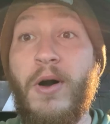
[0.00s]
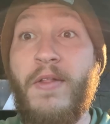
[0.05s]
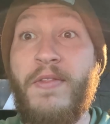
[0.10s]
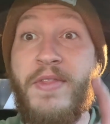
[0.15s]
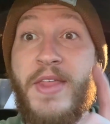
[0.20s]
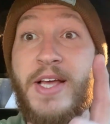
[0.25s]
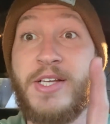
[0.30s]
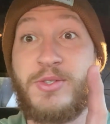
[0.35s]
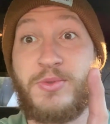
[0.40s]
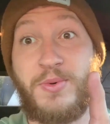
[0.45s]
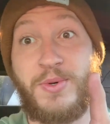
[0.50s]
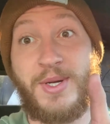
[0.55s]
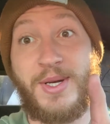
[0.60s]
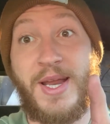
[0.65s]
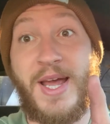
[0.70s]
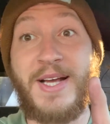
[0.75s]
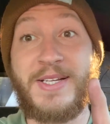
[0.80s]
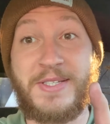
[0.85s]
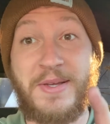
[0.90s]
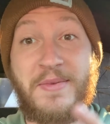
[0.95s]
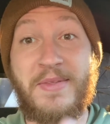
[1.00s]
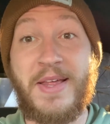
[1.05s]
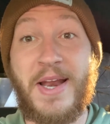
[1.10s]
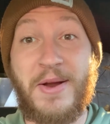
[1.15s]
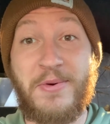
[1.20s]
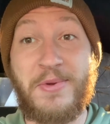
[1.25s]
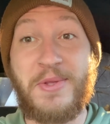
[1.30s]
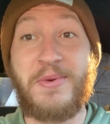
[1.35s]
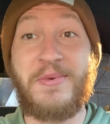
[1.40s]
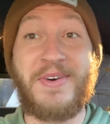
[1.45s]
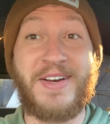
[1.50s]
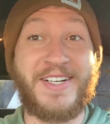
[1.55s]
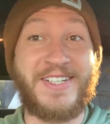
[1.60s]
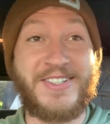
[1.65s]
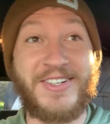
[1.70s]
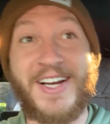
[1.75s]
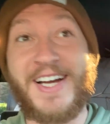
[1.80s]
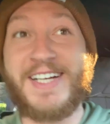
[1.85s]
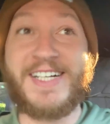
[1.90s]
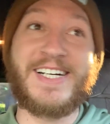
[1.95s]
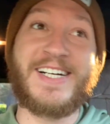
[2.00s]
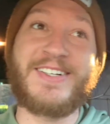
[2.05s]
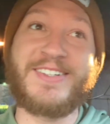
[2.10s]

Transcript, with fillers: And this one has something that I really want to try out.